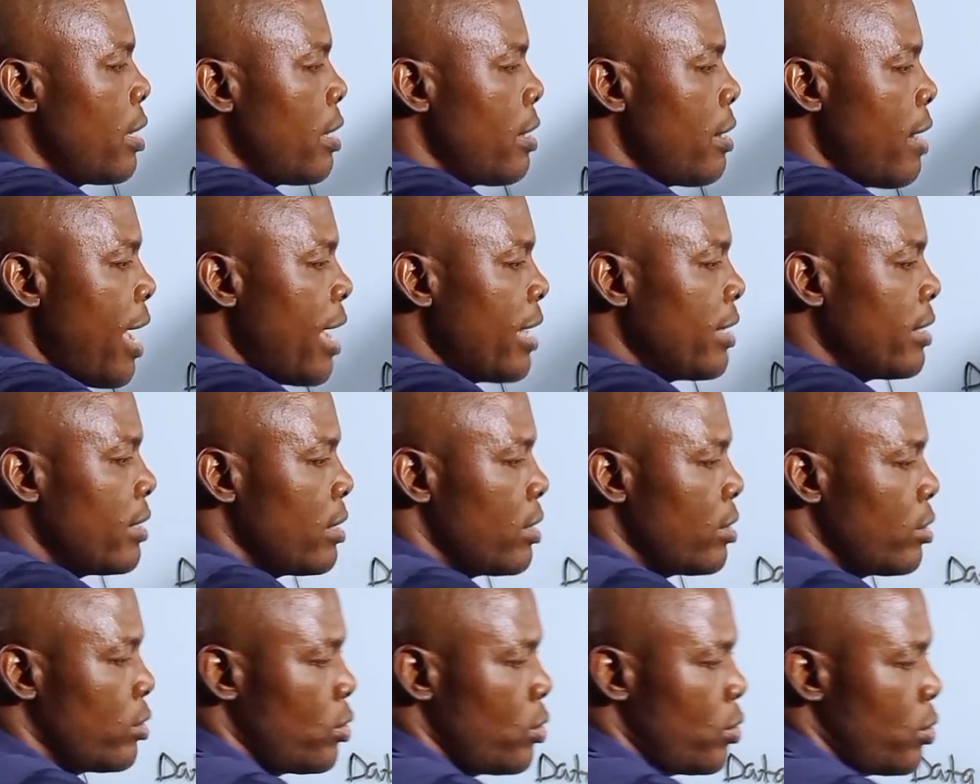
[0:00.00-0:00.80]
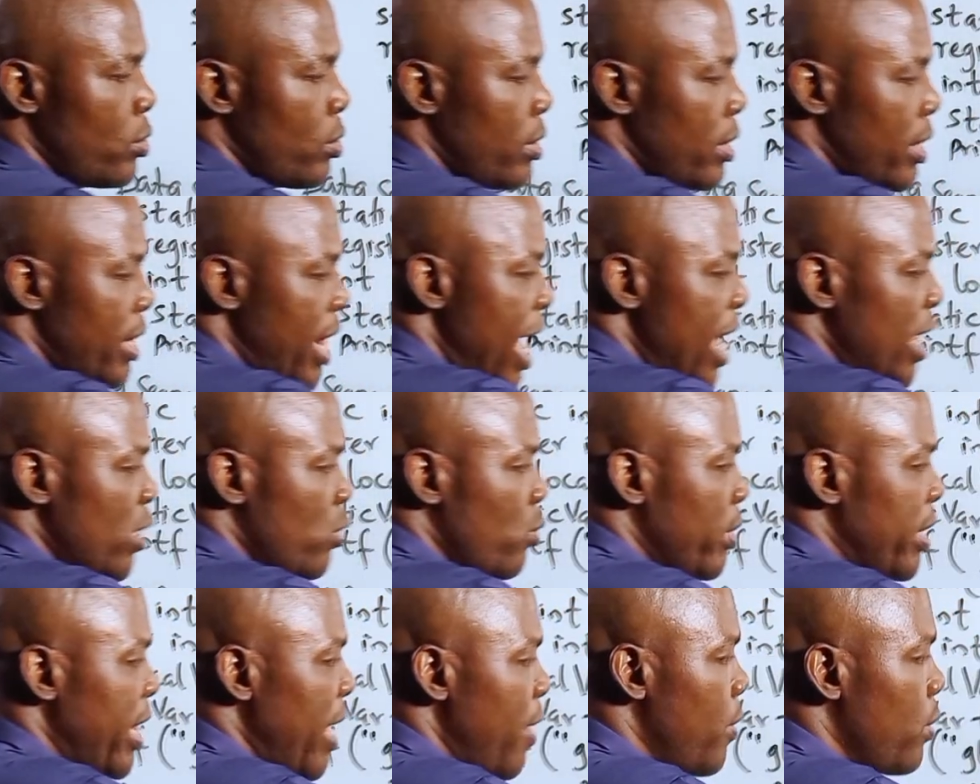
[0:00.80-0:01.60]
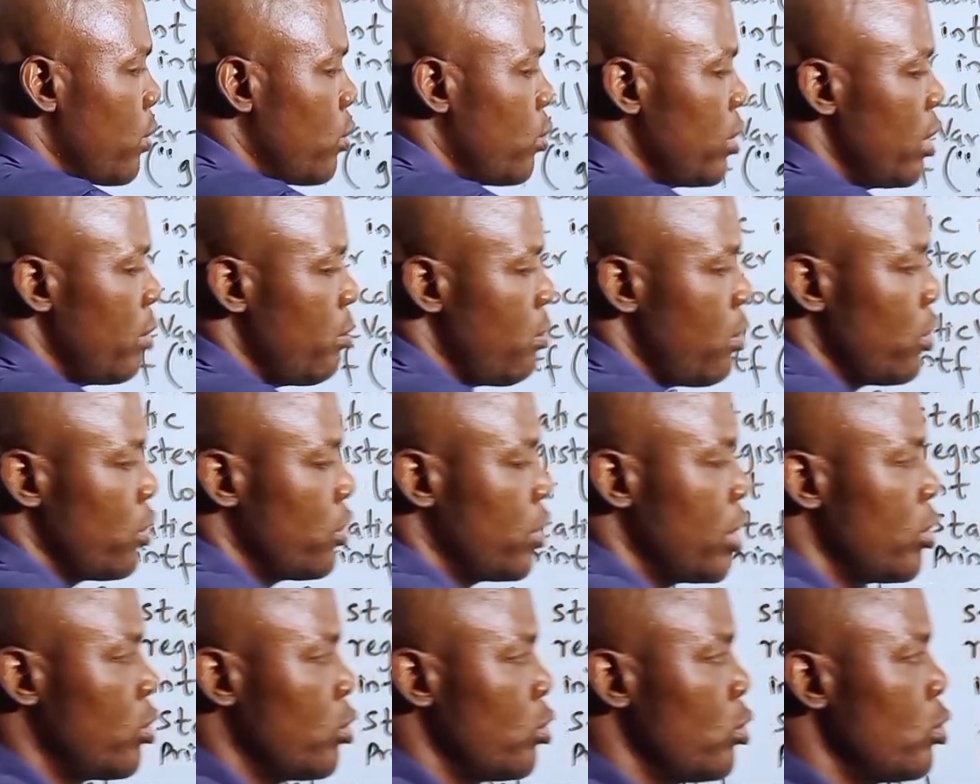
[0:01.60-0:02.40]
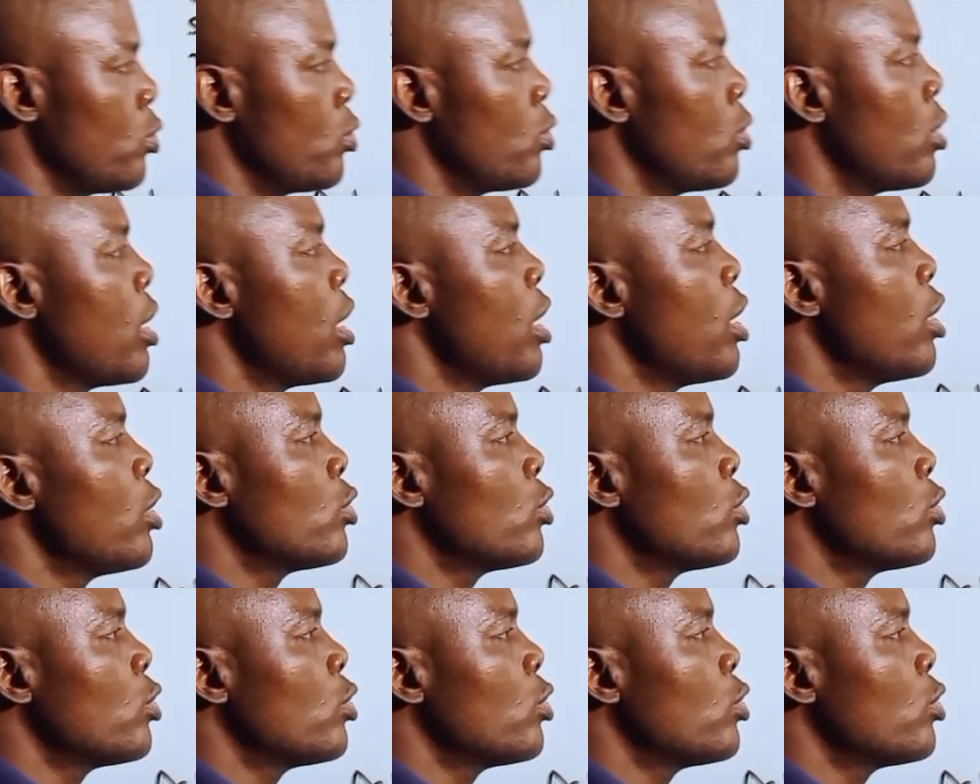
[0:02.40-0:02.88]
Right? So that is what I want to demonstrate to you.